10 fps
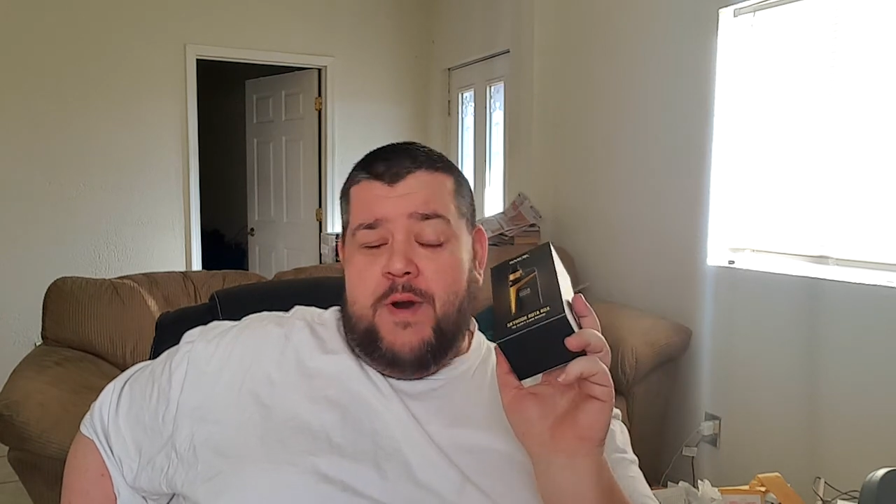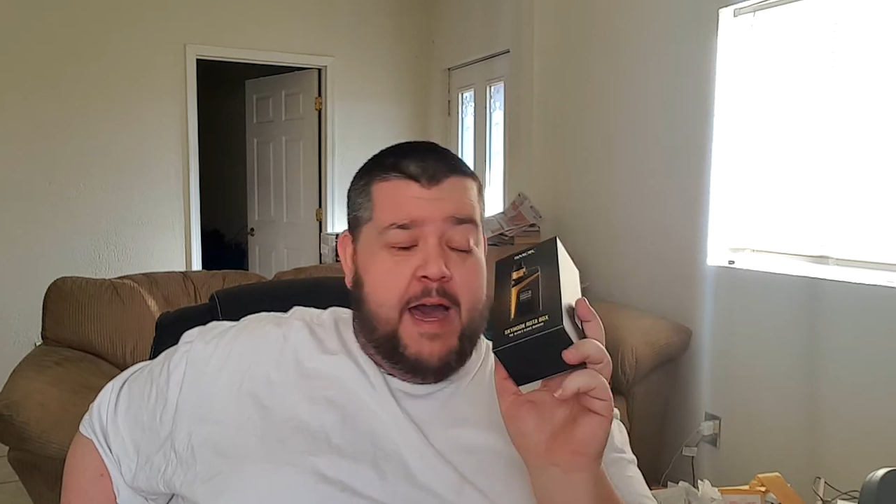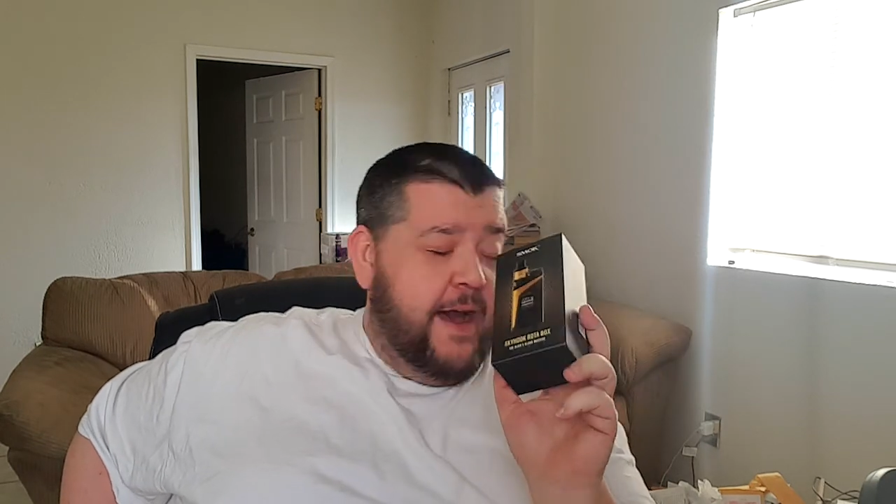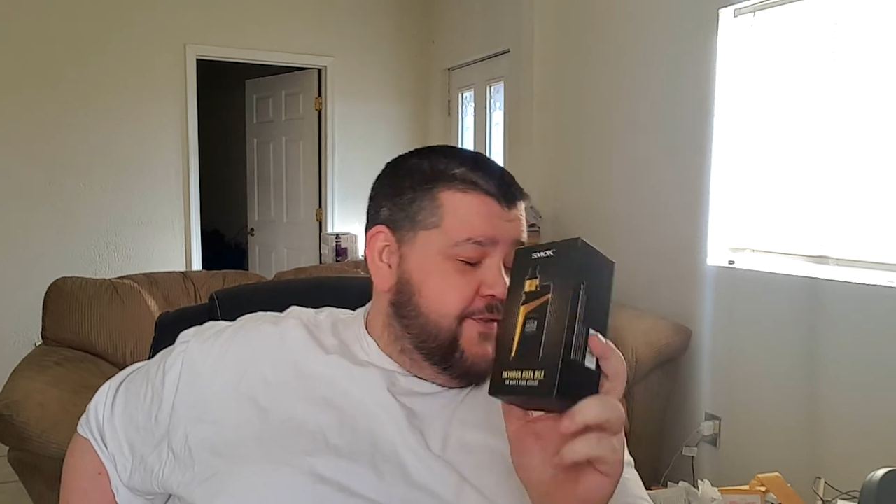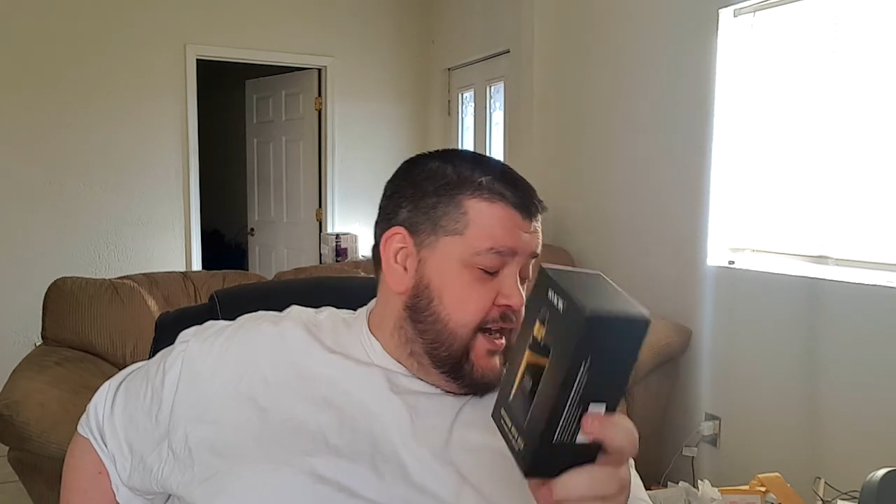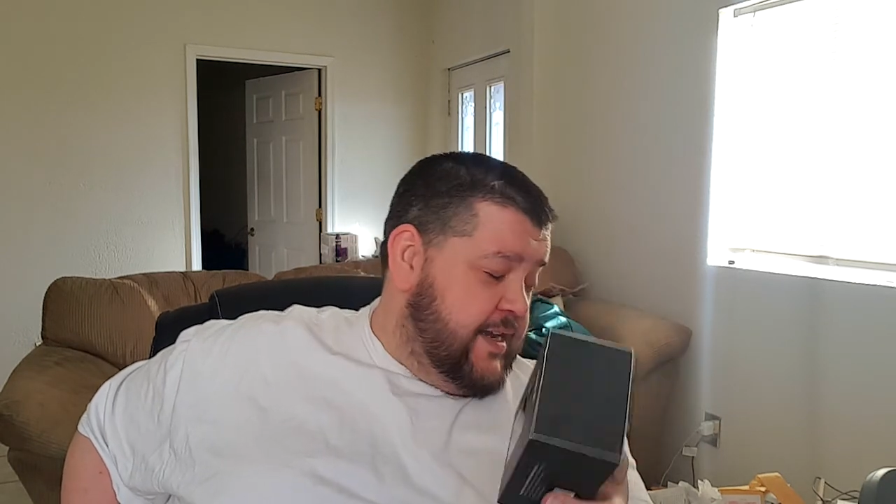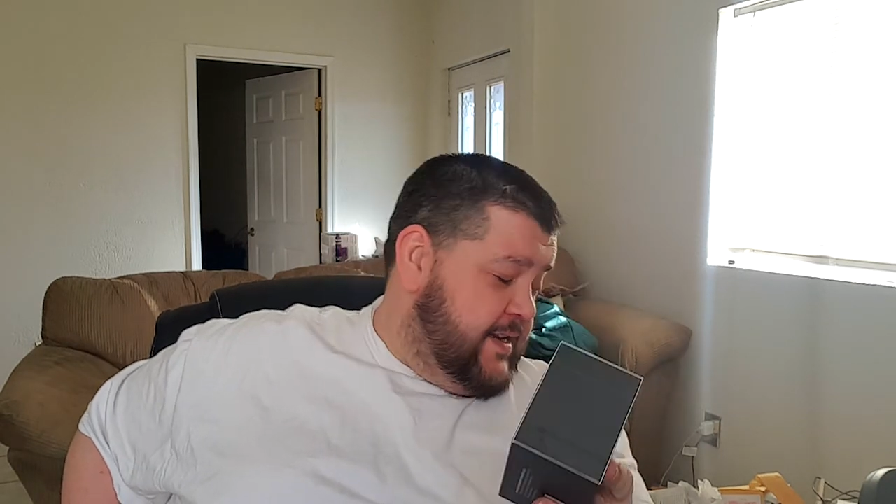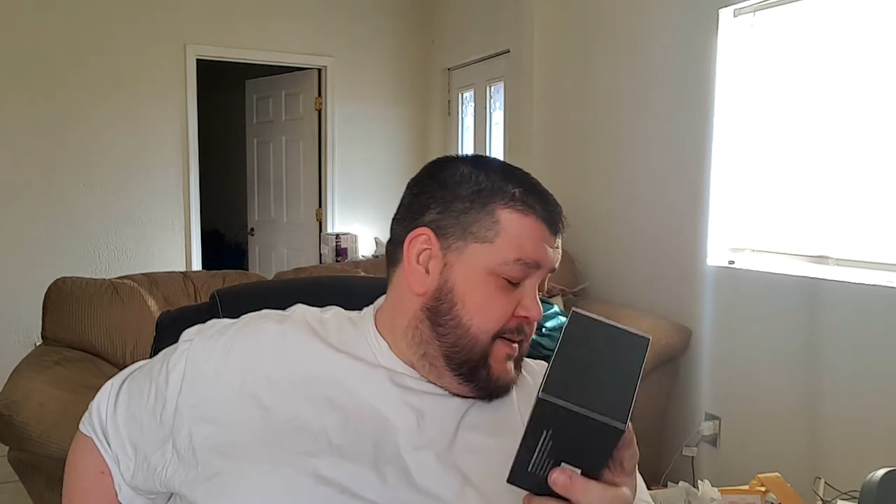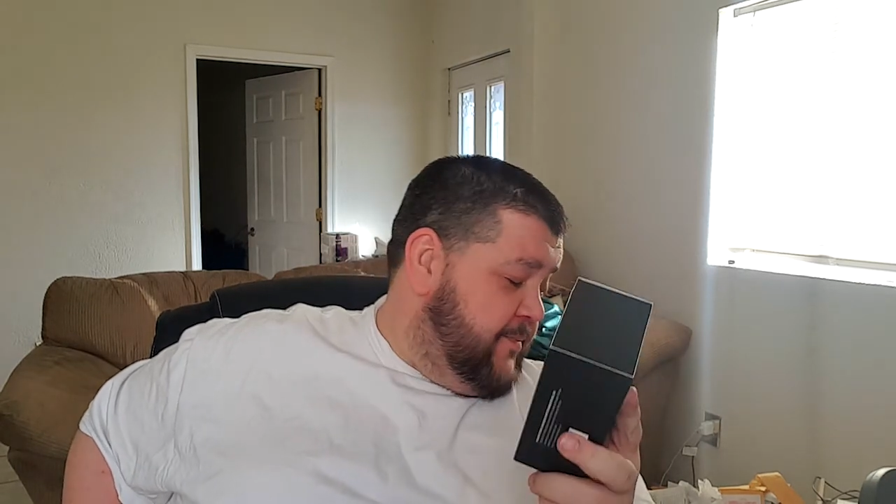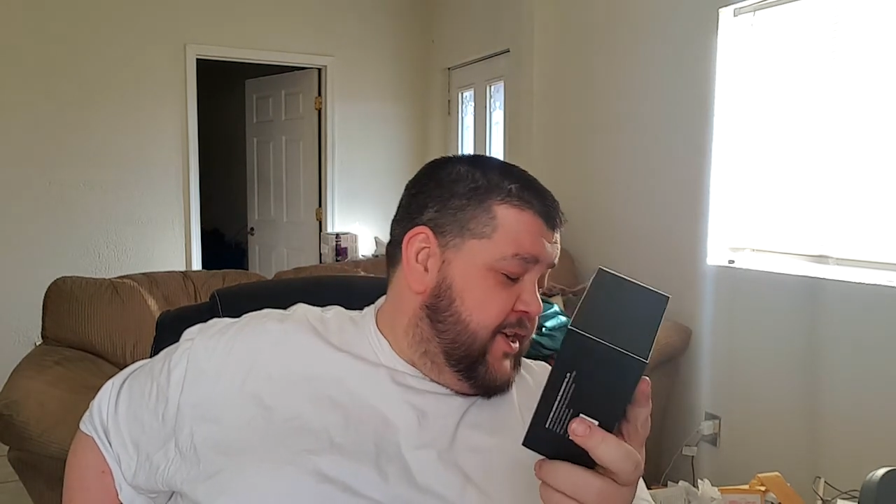I've got
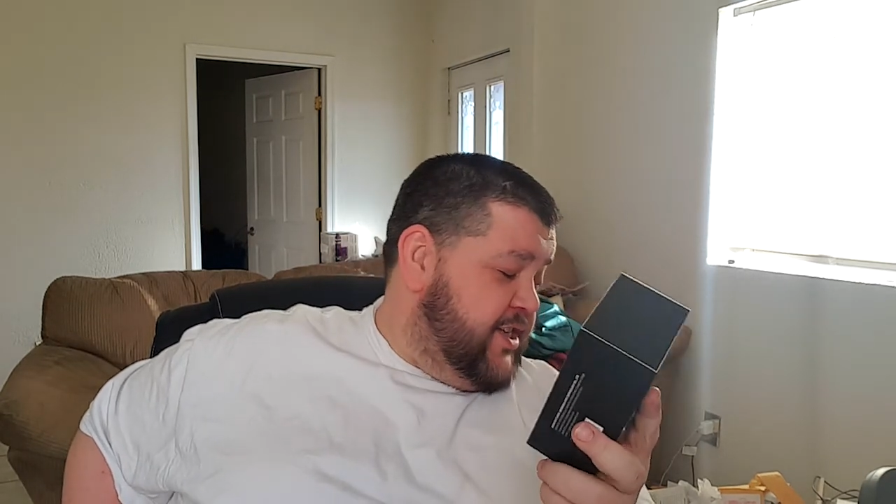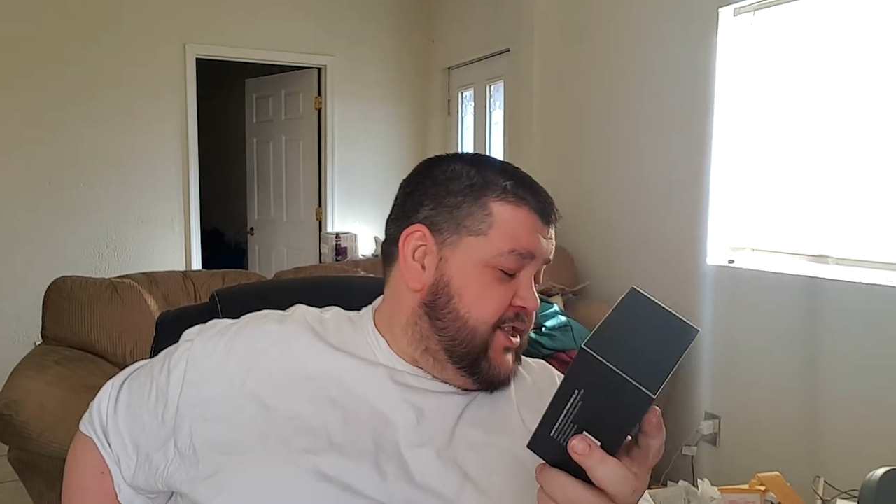a bunch of